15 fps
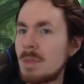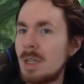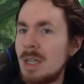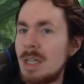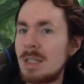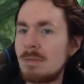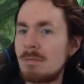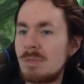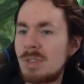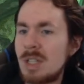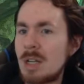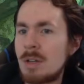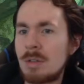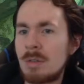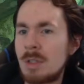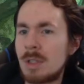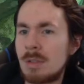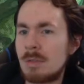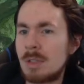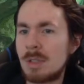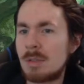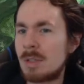in standard, this
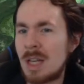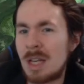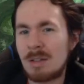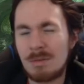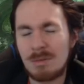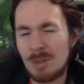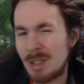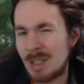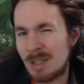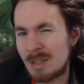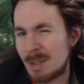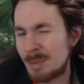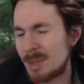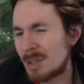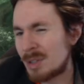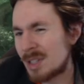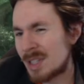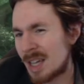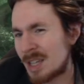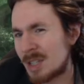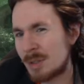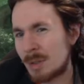is not really something you
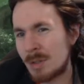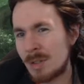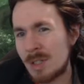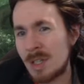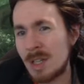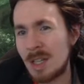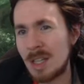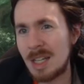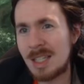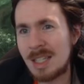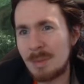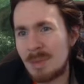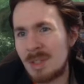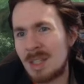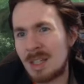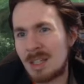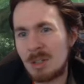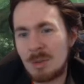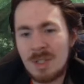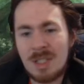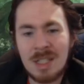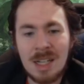design towards. It's something that
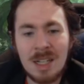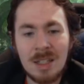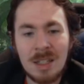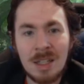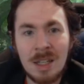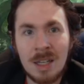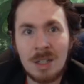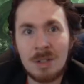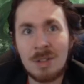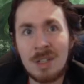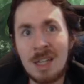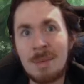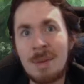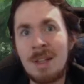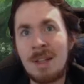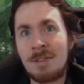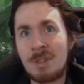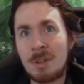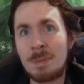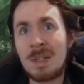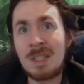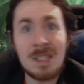coincidentally, like, okay, my Love
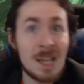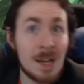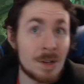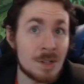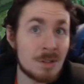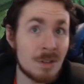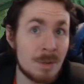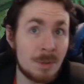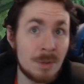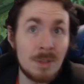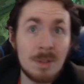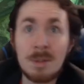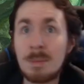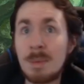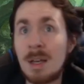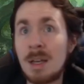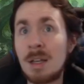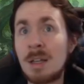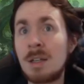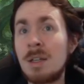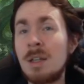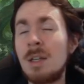Struck Beast now has trample, and
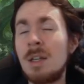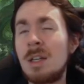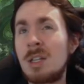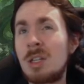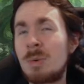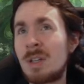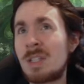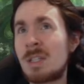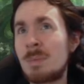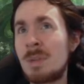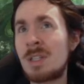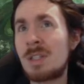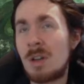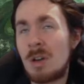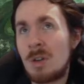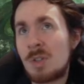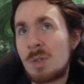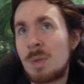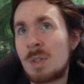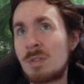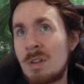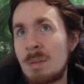my Questing Beast also
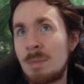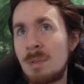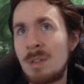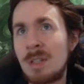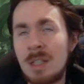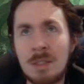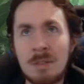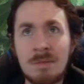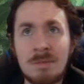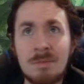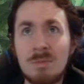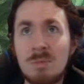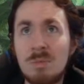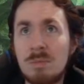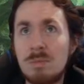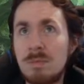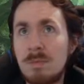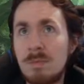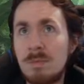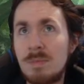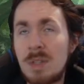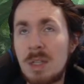has trample, and
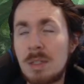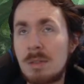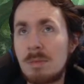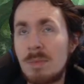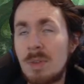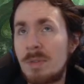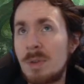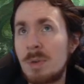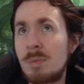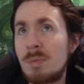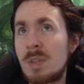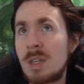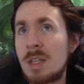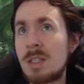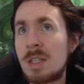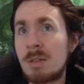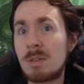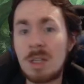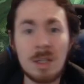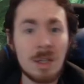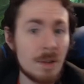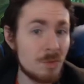it's a few things that
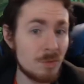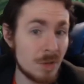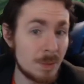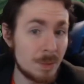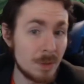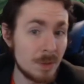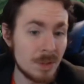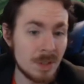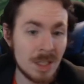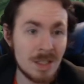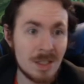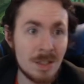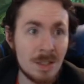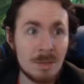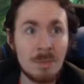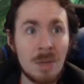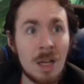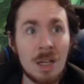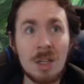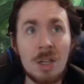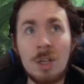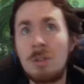can have trample in that sense. And
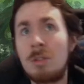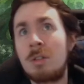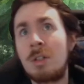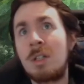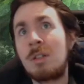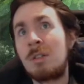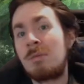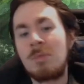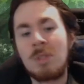my Kiora